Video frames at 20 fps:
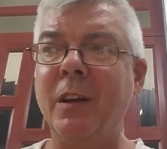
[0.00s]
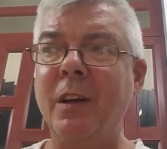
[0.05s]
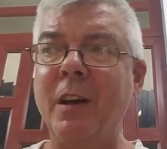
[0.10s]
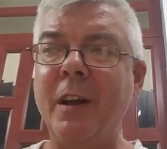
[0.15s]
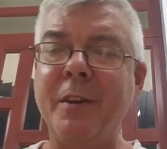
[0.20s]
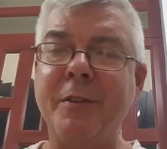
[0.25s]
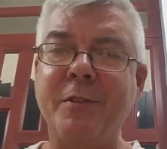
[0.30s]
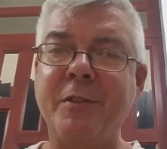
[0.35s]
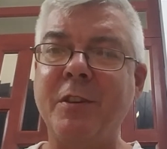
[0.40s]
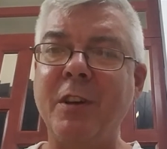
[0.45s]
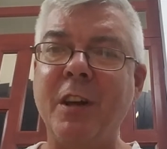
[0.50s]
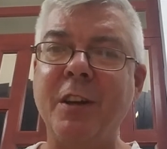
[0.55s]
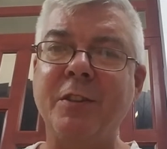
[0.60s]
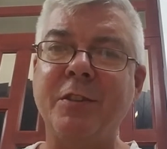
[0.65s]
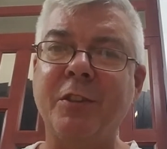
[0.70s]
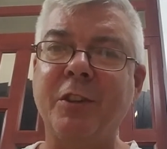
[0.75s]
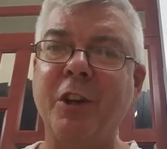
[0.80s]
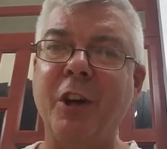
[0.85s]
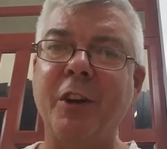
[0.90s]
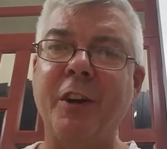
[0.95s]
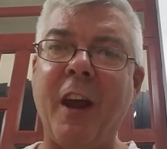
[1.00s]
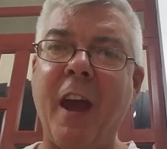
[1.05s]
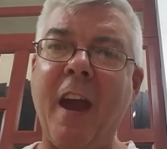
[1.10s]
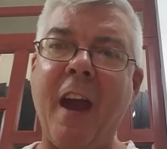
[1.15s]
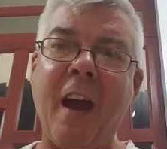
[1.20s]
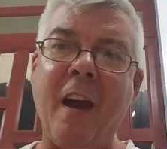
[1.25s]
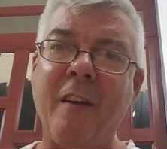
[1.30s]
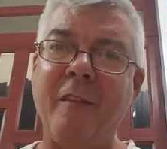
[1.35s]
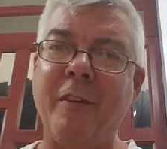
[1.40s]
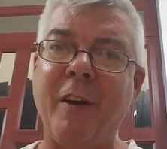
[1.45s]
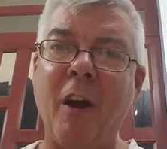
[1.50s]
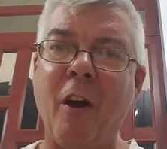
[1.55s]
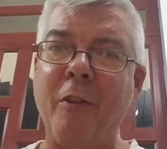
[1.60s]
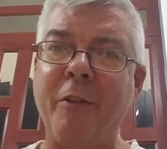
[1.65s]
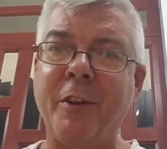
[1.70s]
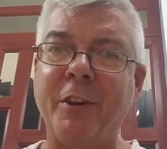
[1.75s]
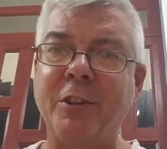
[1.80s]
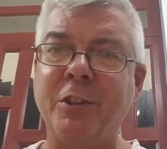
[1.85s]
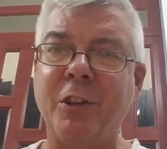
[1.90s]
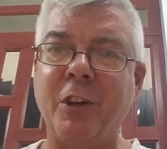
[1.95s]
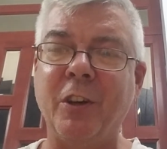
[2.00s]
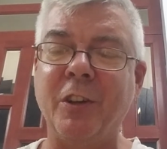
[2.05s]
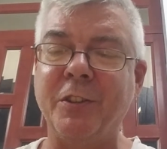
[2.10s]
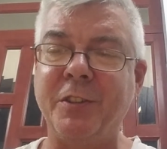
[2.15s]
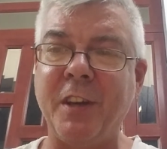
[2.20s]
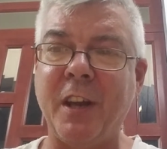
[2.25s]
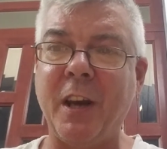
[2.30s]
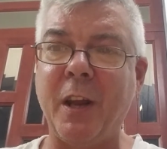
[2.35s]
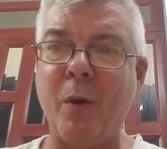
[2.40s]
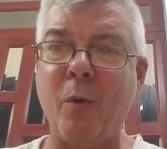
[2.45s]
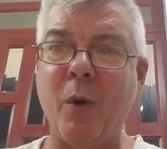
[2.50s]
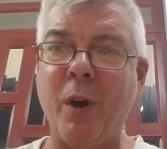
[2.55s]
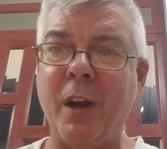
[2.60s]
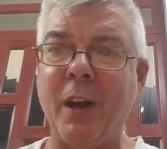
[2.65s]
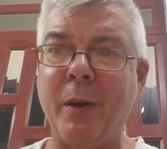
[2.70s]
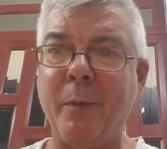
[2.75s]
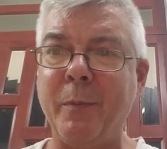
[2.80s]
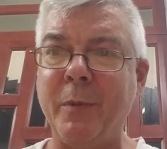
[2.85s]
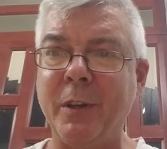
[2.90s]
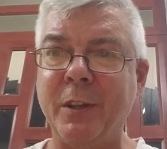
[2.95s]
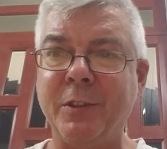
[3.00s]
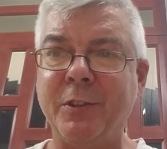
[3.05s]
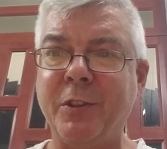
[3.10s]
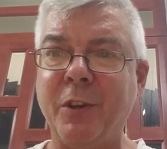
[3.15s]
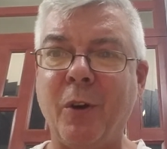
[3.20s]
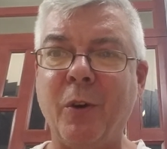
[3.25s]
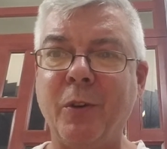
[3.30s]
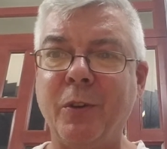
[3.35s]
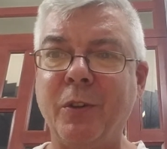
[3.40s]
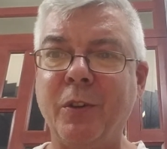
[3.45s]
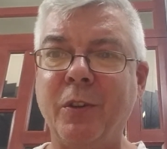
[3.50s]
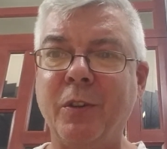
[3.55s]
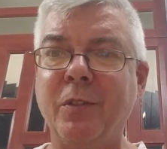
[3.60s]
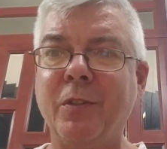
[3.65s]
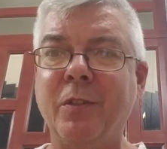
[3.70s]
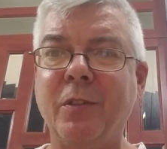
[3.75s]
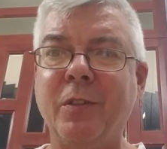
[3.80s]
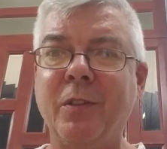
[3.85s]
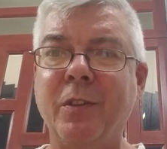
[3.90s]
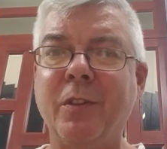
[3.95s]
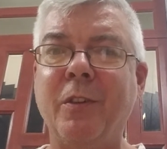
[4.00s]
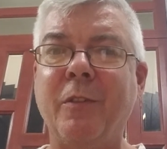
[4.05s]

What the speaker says: it's good to have health insurance anyway, but so you